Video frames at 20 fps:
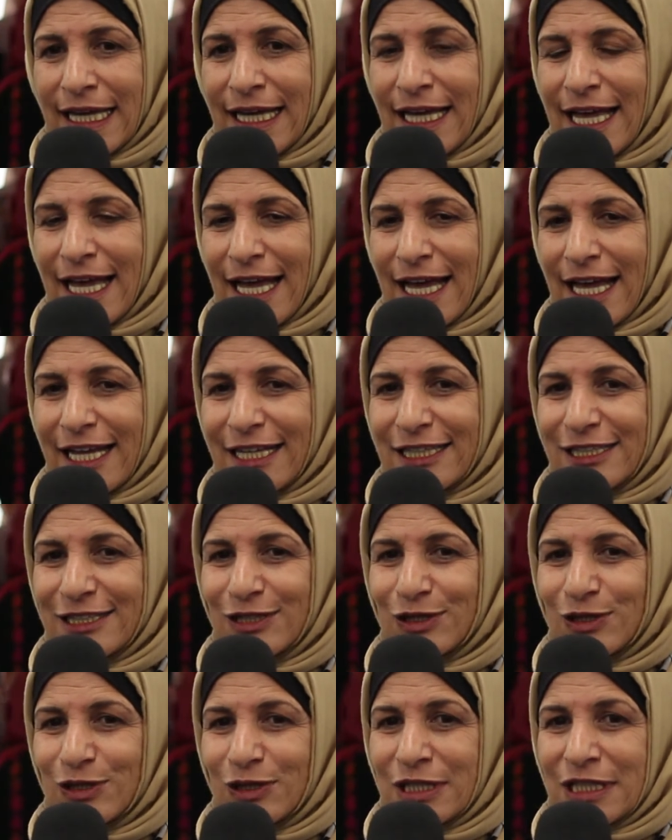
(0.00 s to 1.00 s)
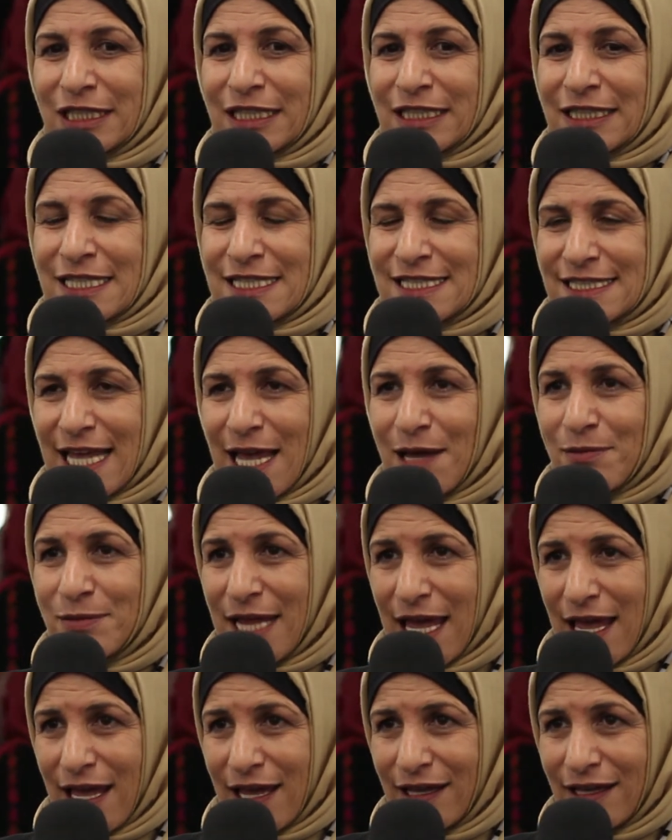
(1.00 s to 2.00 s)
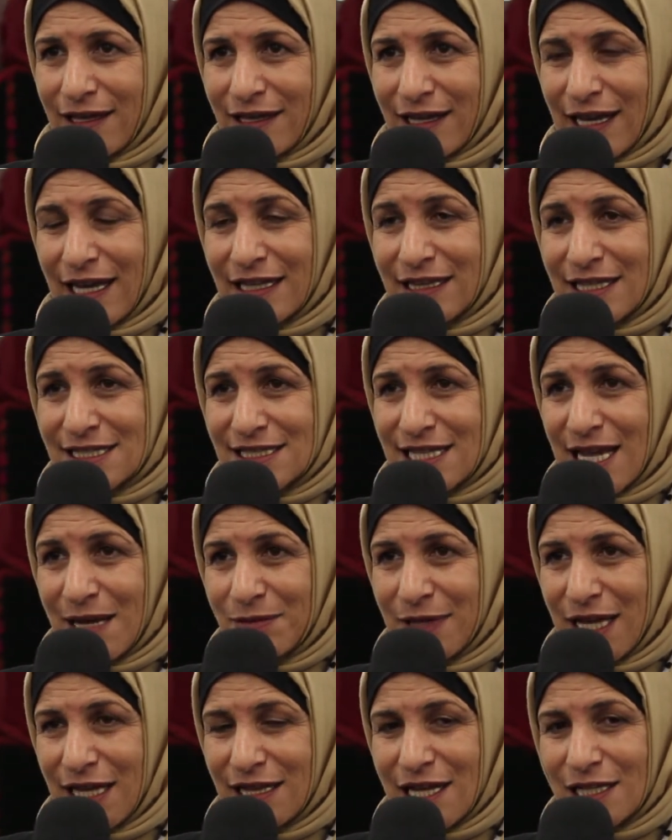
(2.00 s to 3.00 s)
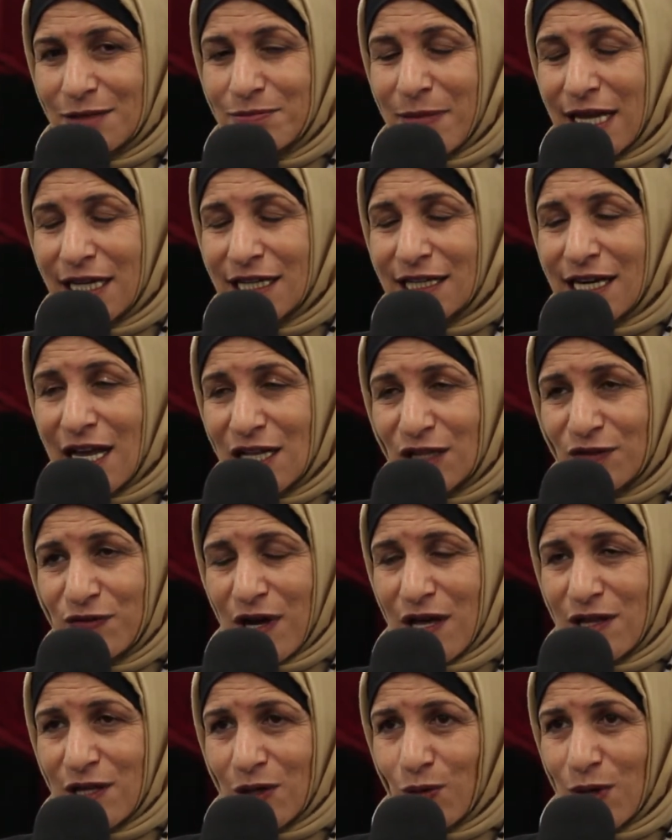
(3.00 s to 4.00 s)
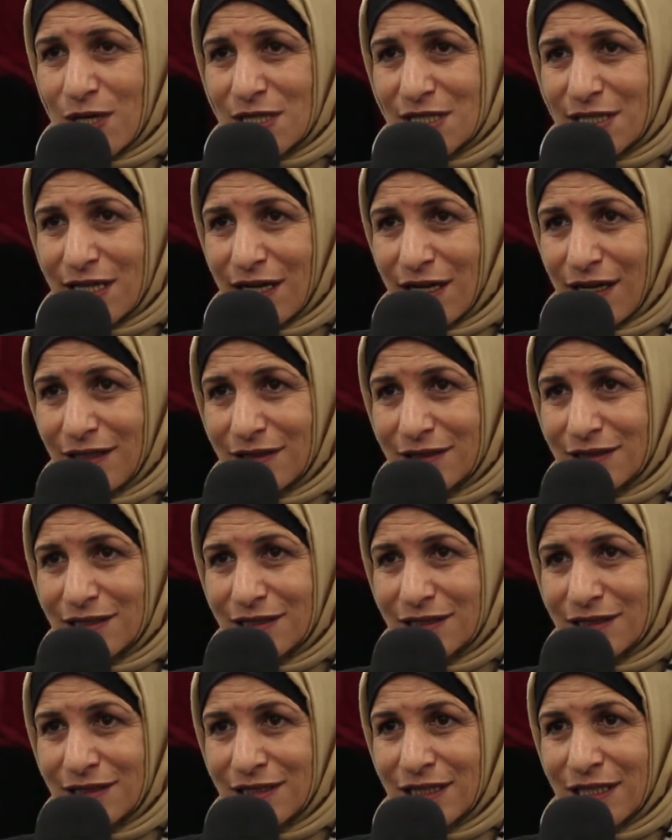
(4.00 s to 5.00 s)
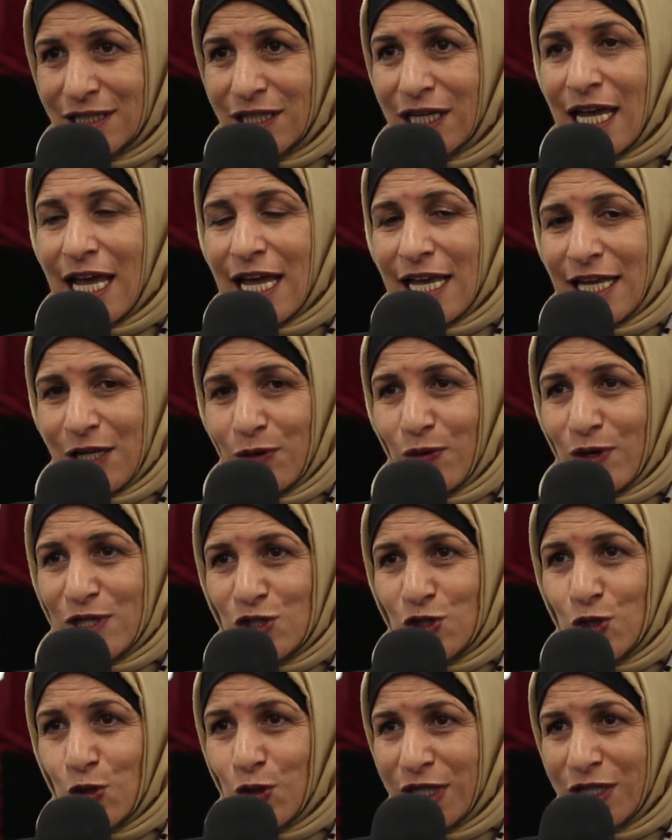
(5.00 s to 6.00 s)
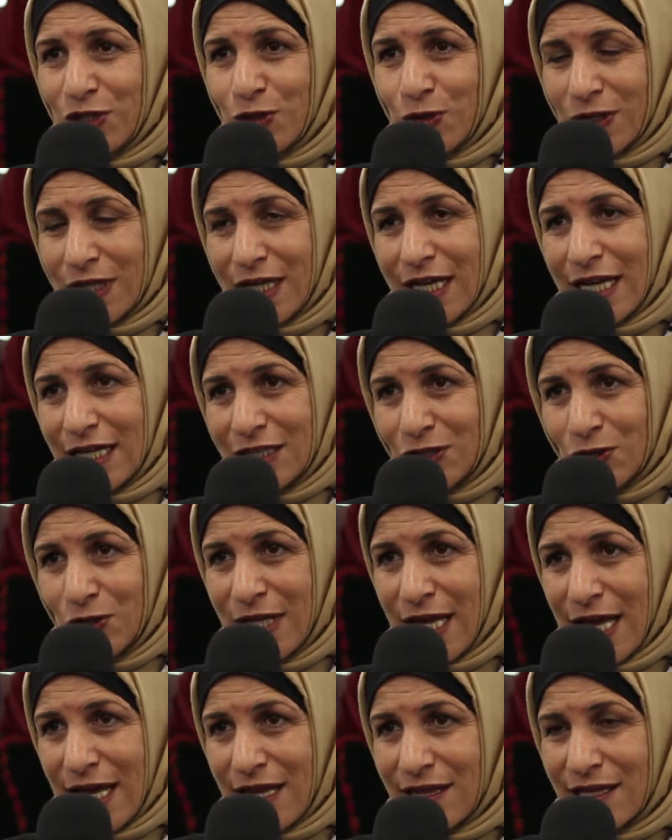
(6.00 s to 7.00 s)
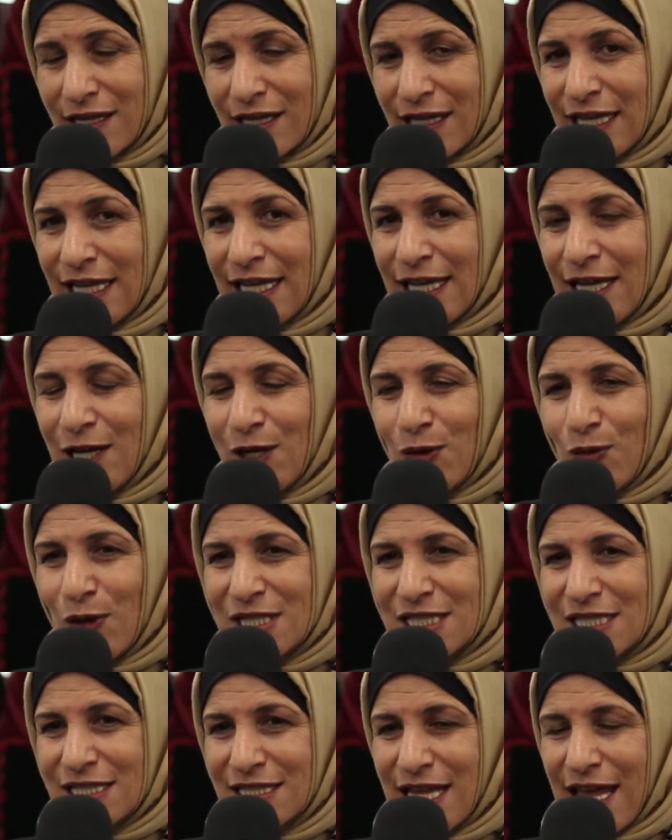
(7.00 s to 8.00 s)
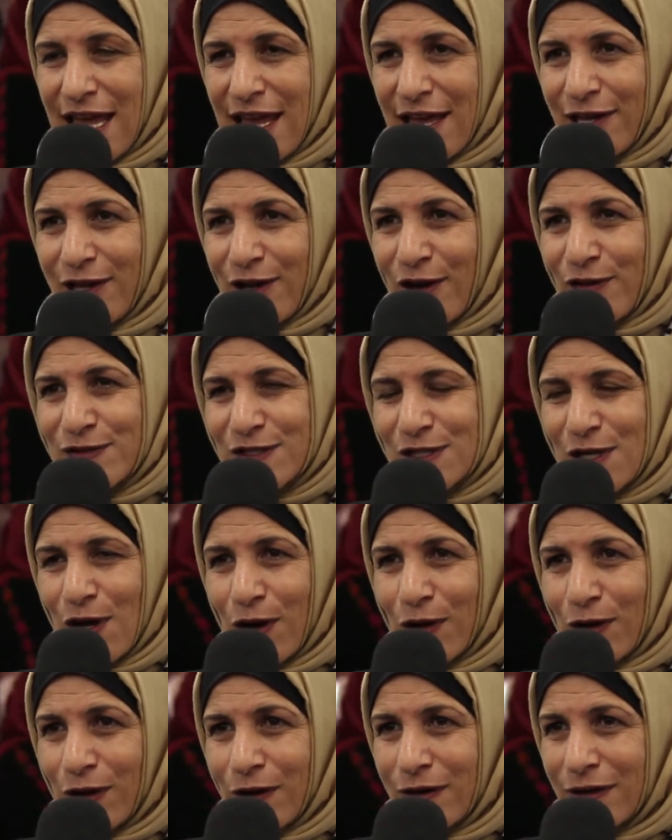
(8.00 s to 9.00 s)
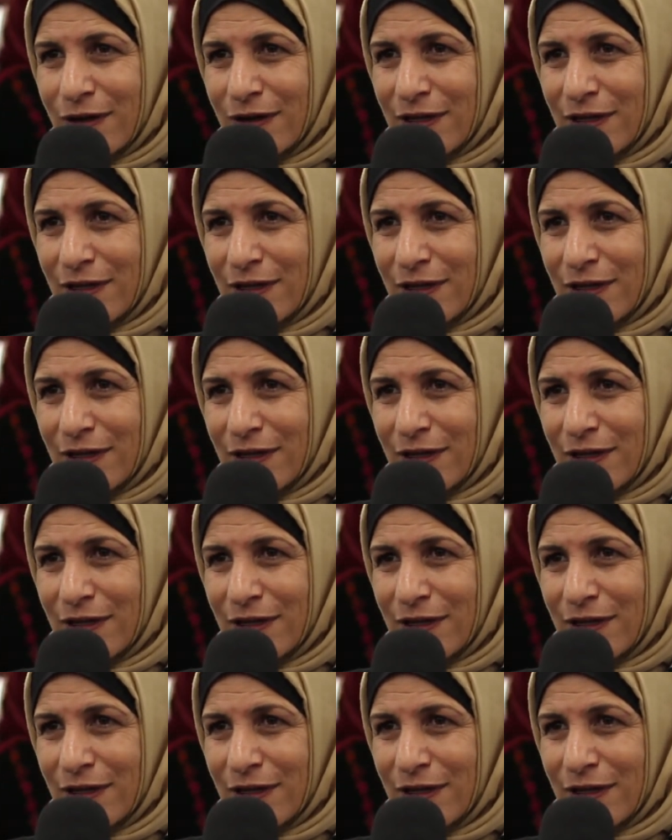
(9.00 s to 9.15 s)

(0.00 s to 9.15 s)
And the same day, at the same day that my grandfather was killed, he was shot to death. It was a day of sorrow.